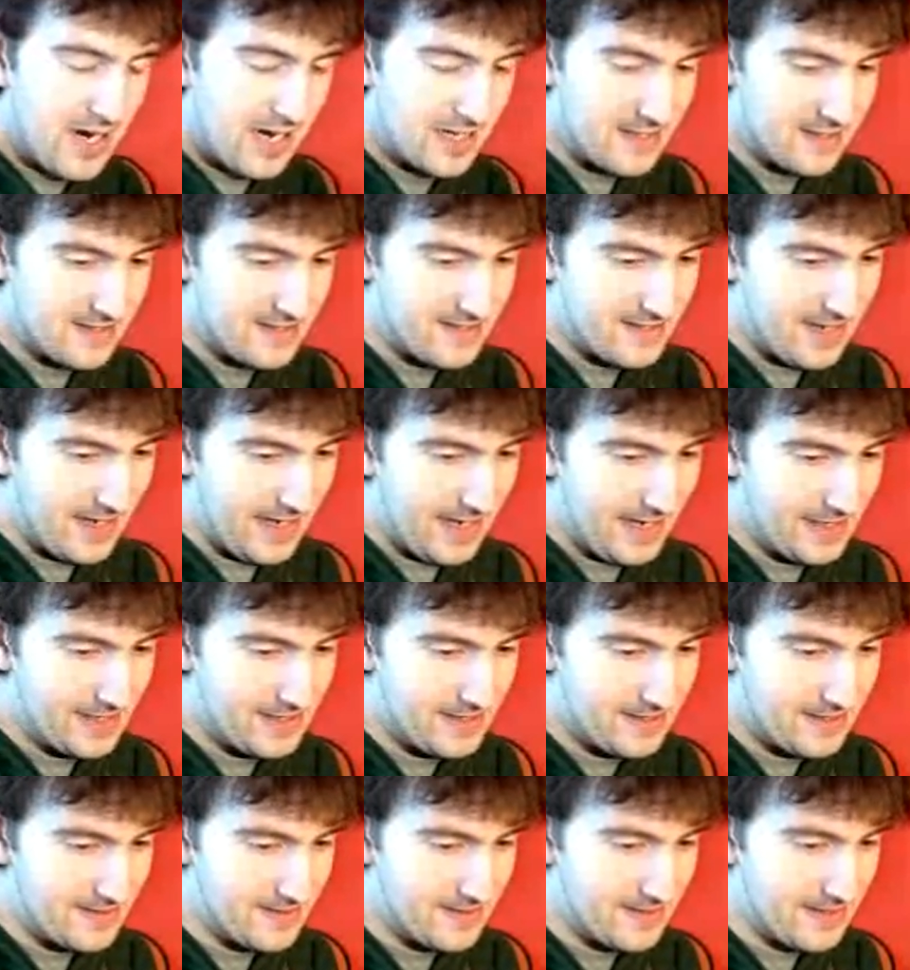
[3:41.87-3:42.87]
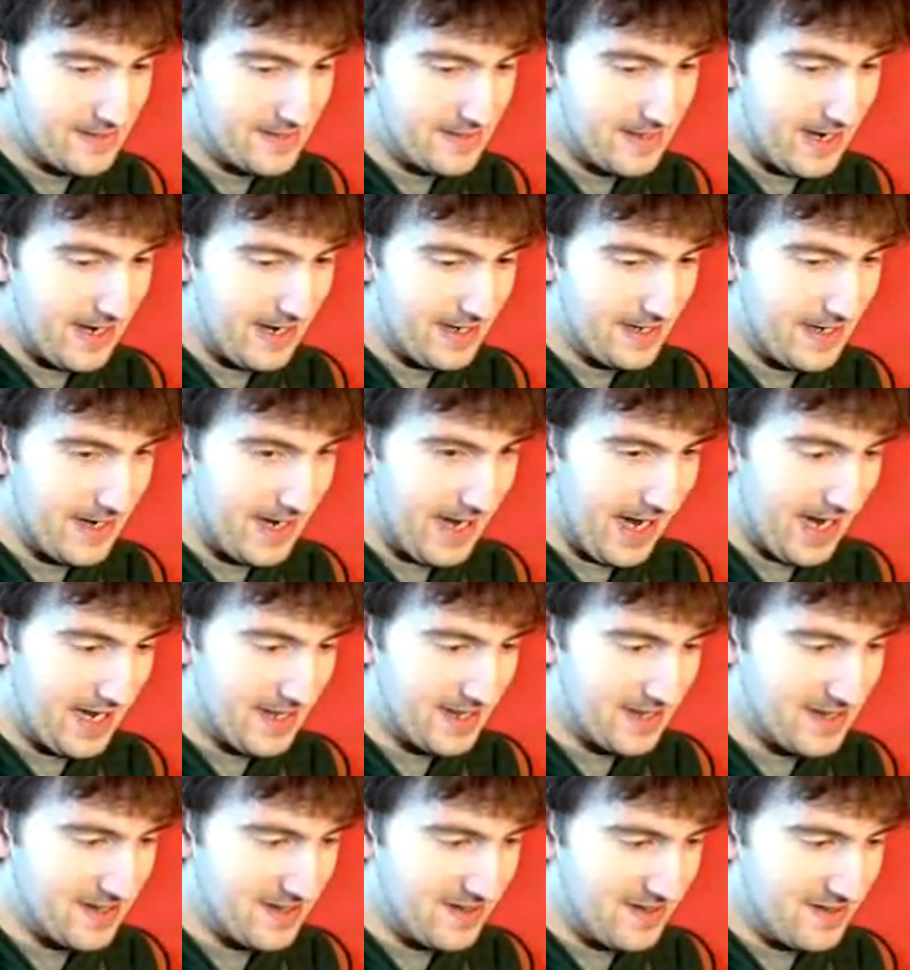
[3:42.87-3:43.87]
And the
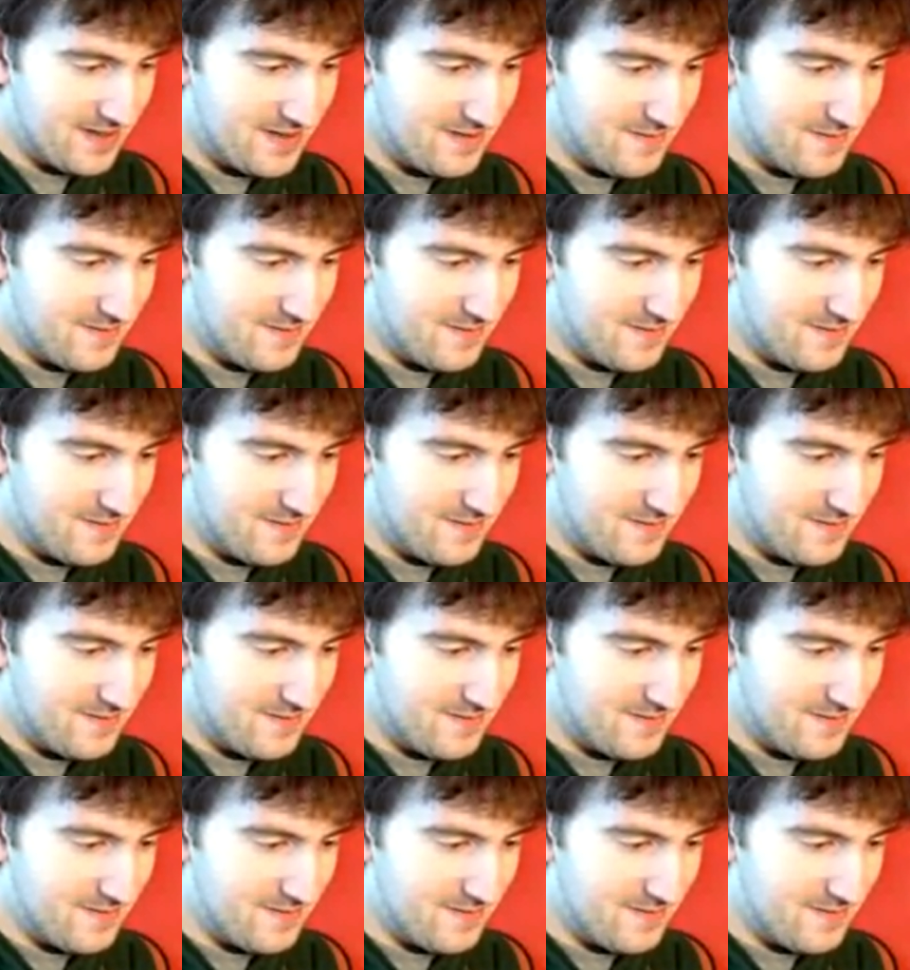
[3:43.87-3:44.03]
staircase.